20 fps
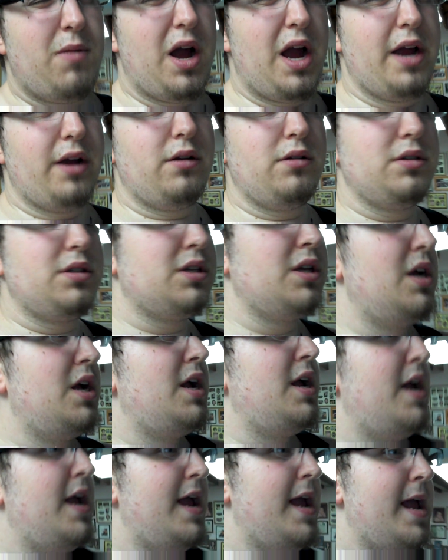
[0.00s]
miles
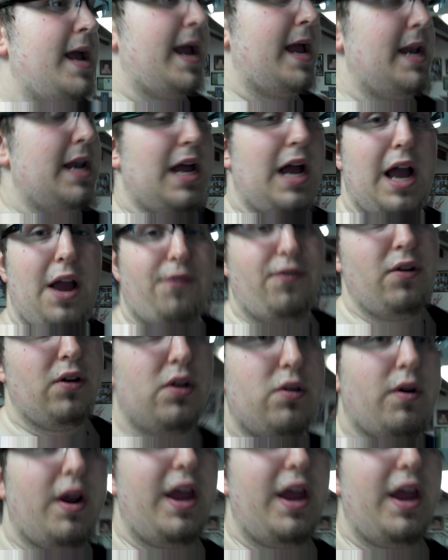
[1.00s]
and uh, I feel